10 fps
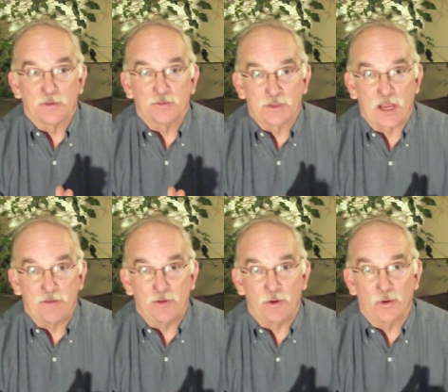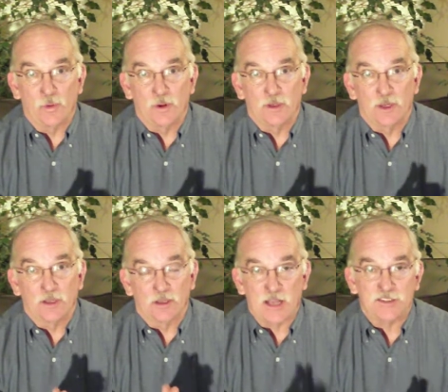save you
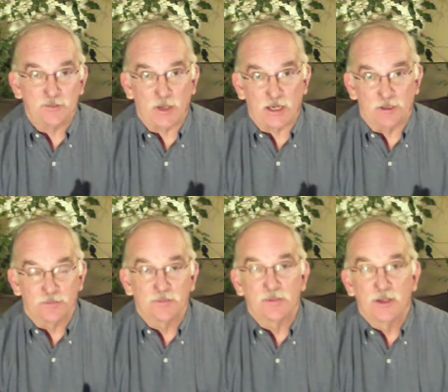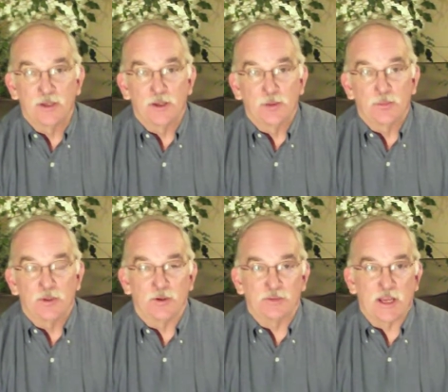lots of money,
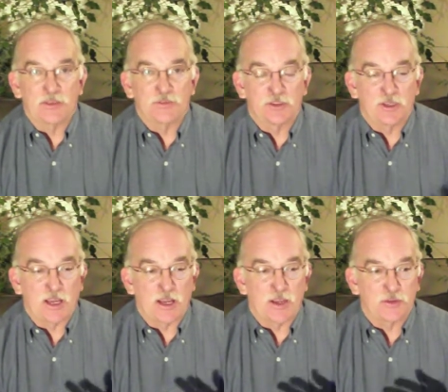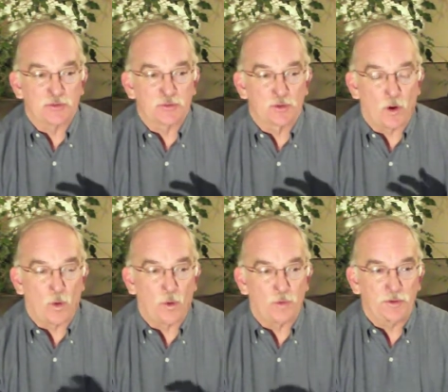because as
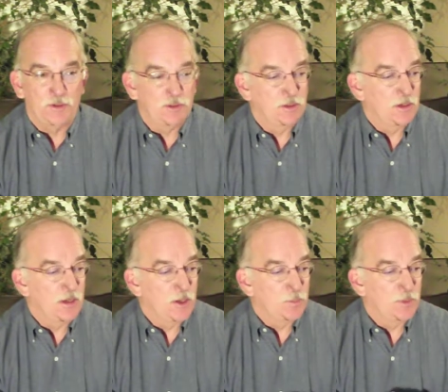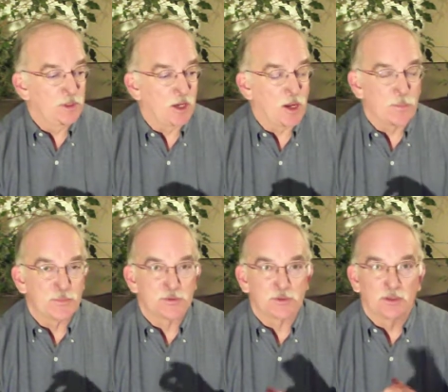gold becomes
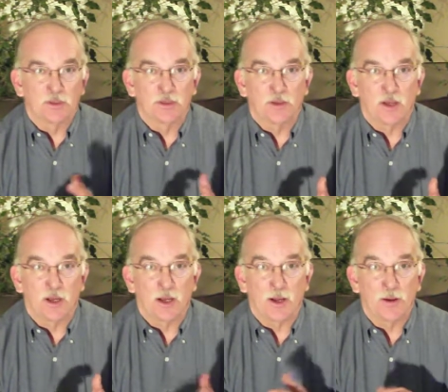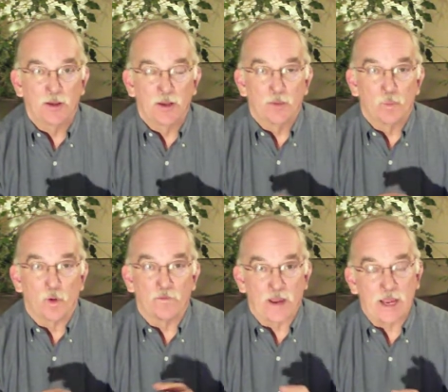
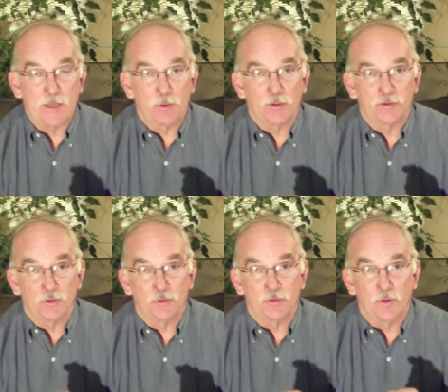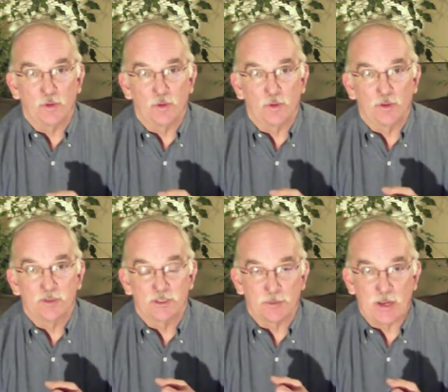more valuable due to
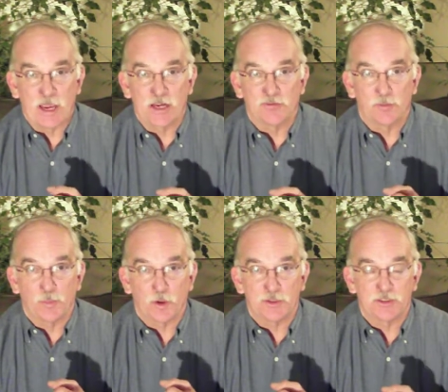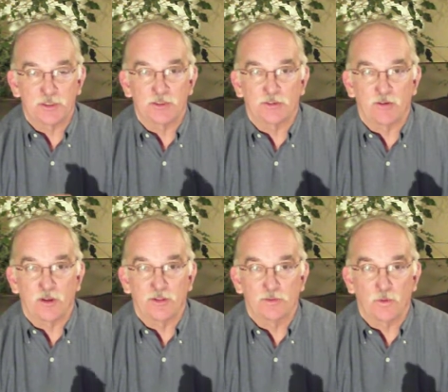the demand from purchases of all
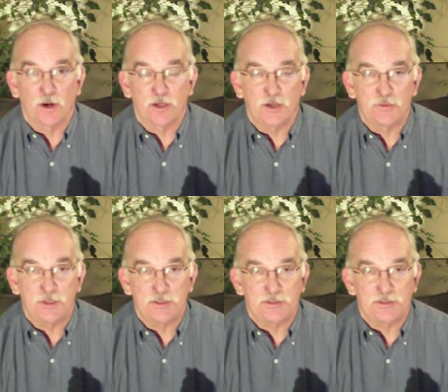these foreign countries,